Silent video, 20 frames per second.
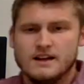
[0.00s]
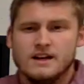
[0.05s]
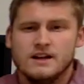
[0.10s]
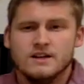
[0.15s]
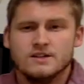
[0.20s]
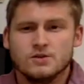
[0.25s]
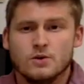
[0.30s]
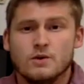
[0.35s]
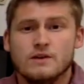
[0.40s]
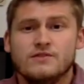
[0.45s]

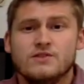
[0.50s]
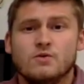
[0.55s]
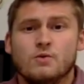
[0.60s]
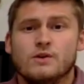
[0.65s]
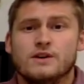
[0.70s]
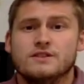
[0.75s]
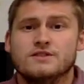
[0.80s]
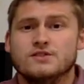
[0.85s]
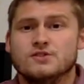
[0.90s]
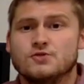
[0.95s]
So if you
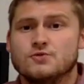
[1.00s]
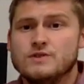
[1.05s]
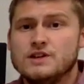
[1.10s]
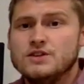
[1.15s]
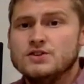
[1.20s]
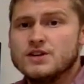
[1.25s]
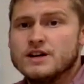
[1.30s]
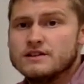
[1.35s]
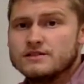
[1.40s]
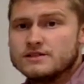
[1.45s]
wanted to screen
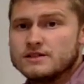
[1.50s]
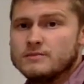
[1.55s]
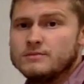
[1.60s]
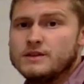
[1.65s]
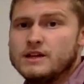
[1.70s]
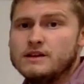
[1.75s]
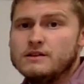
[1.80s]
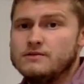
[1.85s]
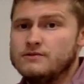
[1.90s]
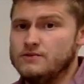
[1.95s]
share
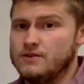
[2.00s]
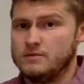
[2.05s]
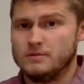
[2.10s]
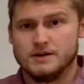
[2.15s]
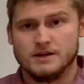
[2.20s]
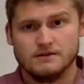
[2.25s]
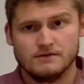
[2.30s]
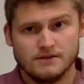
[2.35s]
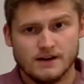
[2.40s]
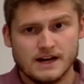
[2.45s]
something from a
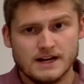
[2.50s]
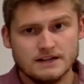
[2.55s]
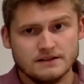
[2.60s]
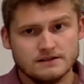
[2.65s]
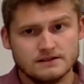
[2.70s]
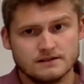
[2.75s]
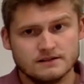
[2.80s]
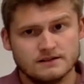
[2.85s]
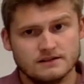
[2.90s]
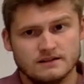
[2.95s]

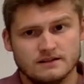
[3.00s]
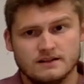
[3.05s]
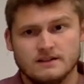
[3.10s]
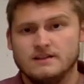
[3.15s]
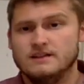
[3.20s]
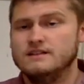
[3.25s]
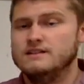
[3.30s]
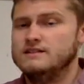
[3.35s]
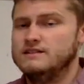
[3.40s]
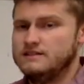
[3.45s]
device,
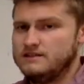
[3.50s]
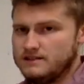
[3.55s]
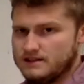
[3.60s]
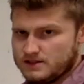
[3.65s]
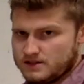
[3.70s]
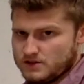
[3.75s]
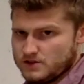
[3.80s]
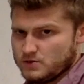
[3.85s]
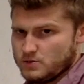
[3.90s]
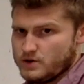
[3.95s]

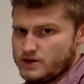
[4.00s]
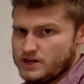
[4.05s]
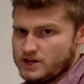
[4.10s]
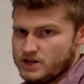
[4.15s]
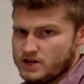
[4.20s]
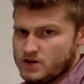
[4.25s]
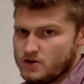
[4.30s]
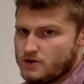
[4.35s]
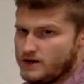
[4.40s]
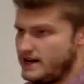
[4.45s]
this is where you
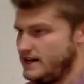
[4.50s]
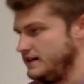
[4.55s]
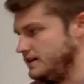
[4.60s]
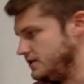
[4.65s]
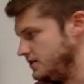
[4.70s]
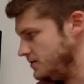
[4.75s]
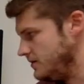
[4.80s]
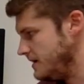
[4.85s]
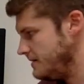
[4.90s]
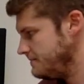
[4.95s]
could go ahead and do it.